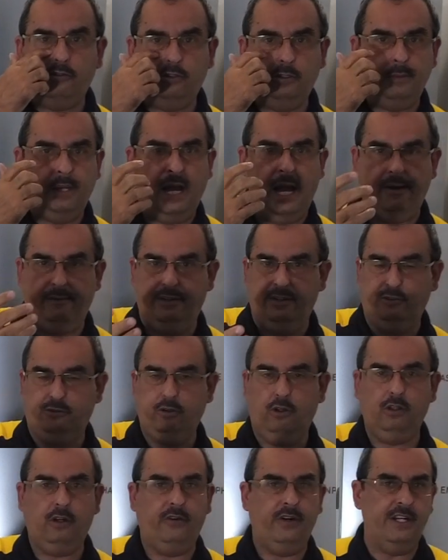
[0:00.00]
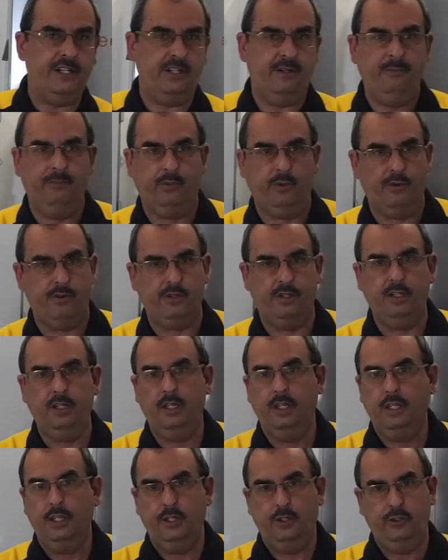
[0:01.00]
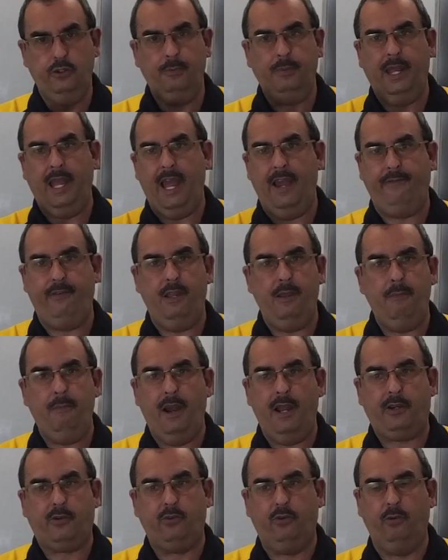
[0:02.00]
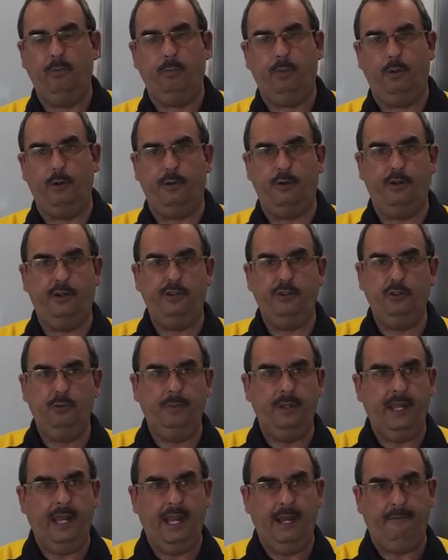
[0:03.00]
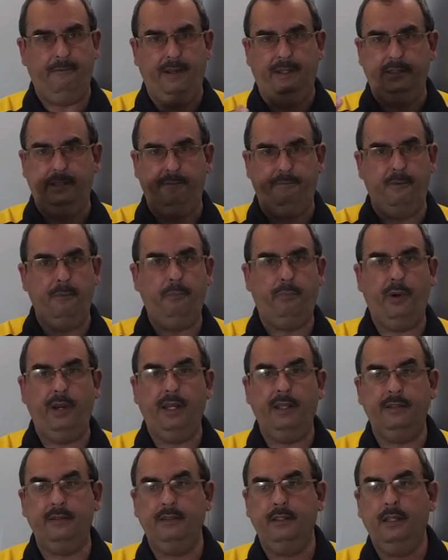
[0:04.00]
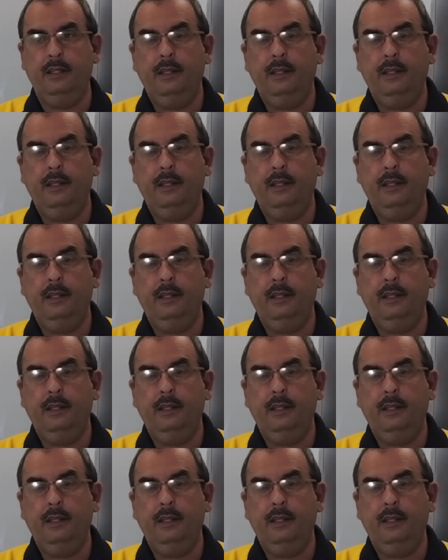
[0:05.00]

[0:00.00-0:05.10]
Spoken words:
You may have a SolarEdge inverter, you may have a microinverter, you may have a different brand.